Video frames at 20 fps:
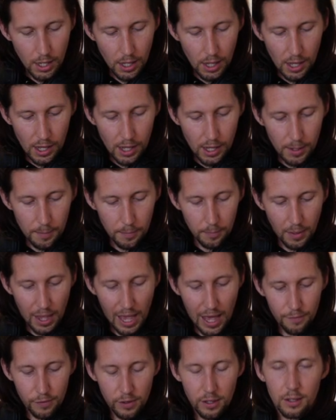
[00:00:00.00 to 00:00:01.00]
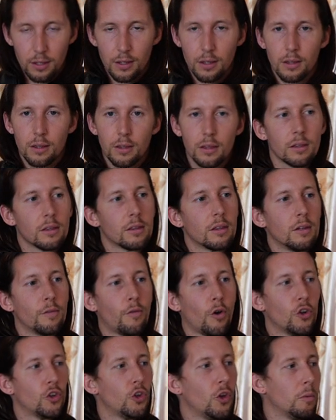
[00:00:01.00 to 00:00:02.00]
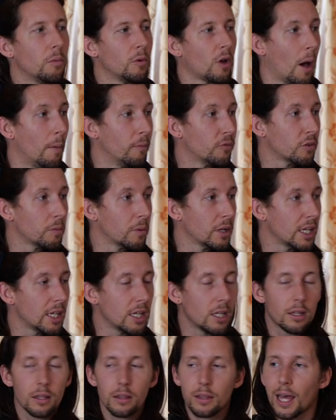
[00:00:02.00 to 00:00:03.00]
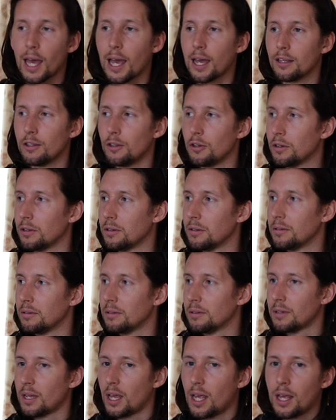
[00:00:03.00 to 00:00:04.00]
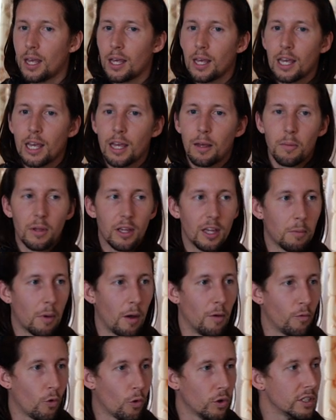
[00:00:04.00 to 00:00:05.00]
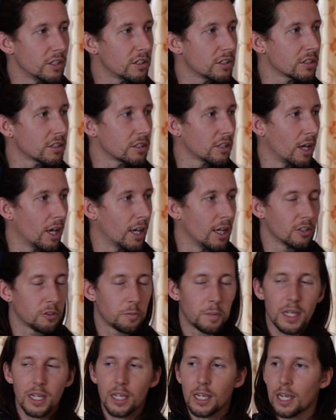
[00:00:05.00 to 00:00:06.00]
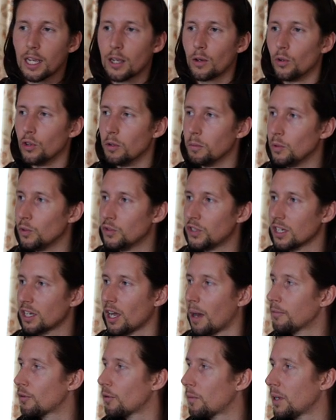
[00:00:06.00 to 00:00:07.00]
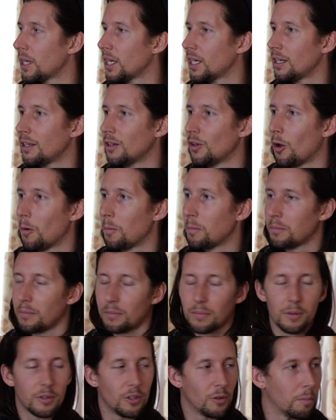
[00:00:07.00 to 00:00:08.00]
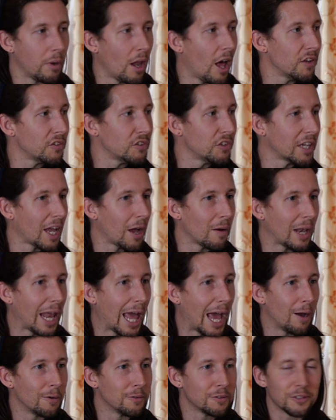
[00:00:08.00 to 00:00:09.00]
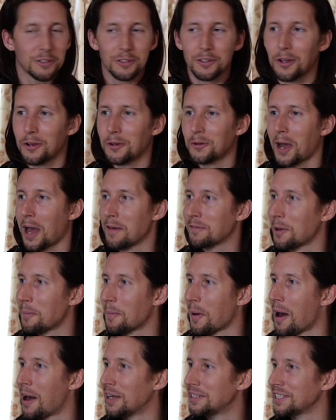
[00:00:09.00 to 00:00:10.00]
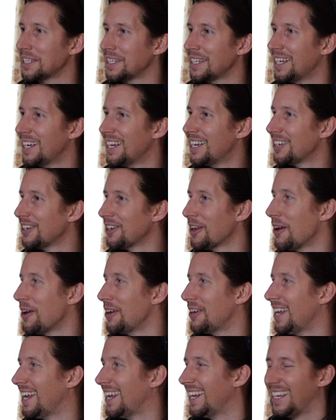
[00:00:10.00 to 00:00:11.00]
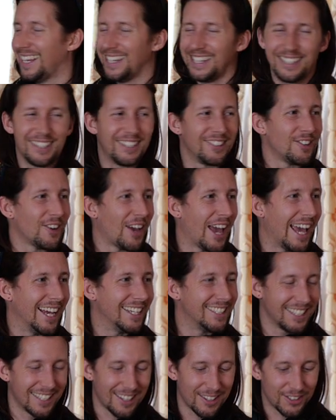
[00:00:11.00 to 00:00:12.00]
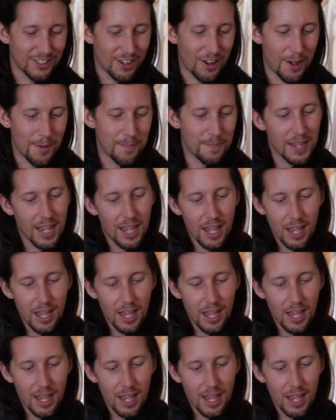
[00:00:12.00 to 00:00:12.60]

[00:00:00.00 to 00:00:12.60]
Have it the volume comfortably that you can hear my voice speaking, or the music comfortably, not blasting out loud. You know, you're not having a party, you know, in your head at the time.